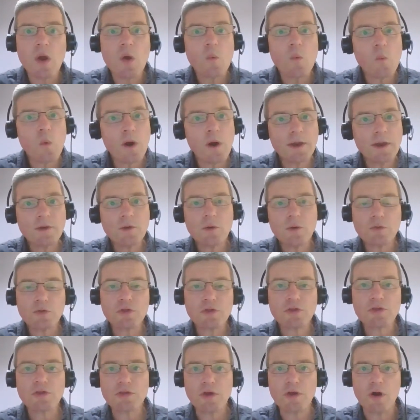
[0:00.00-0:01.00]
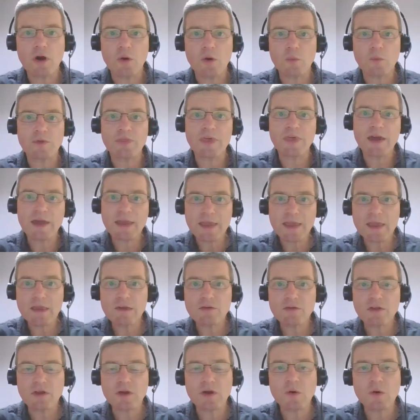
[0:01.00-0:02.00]
Why not start with that
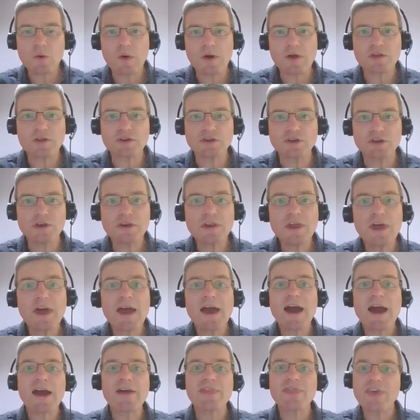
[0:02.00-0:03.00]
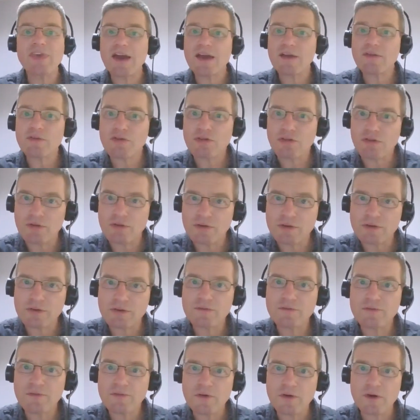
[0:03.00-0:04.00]
easier question and that
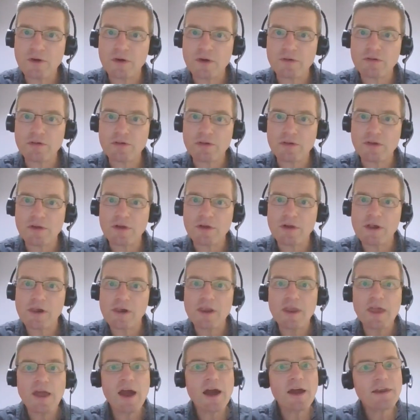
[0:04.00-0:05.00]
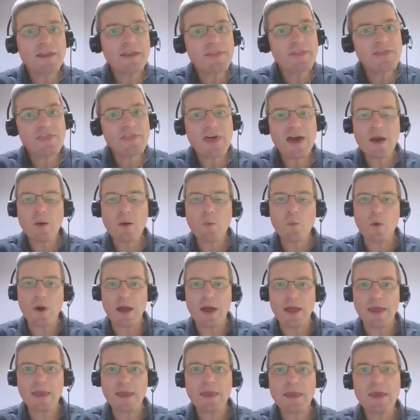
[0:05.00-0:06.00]
student first? And in that
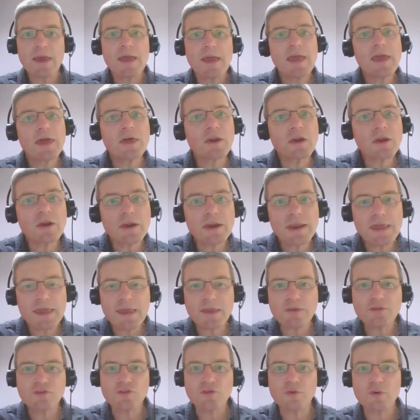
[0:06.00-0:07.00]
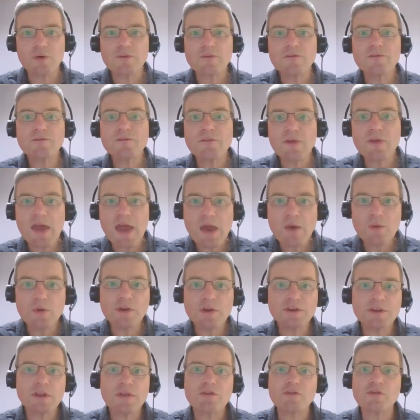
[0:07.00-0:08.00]
way, it'll lead to a fairer
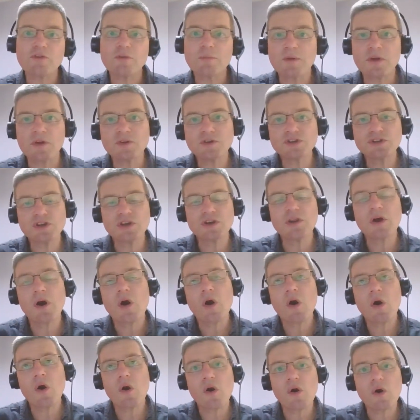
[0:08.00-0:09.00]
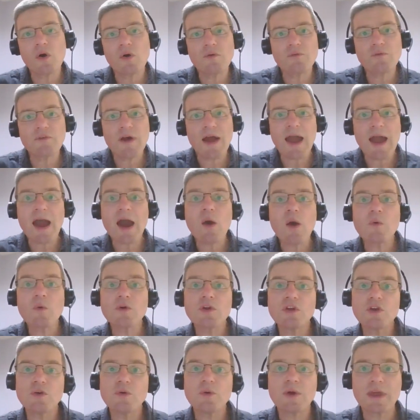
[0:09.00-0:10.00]
distribution of how
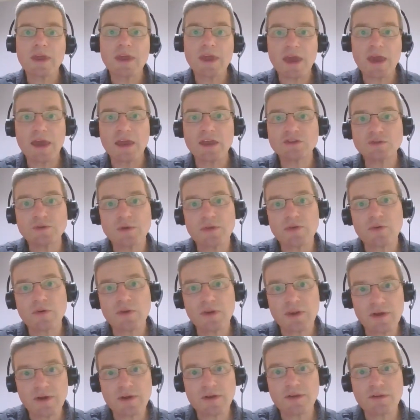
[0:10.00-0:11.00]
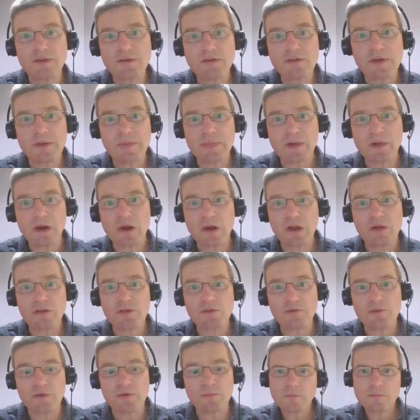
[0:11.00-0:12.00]
you engage with your learners in the
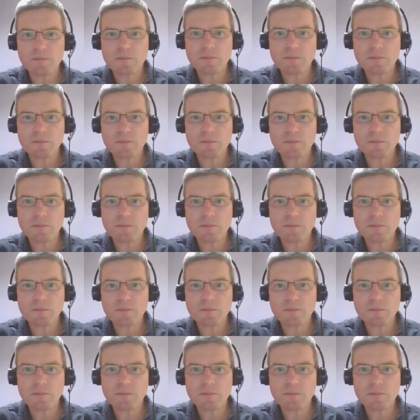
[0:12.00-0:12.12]
classroom.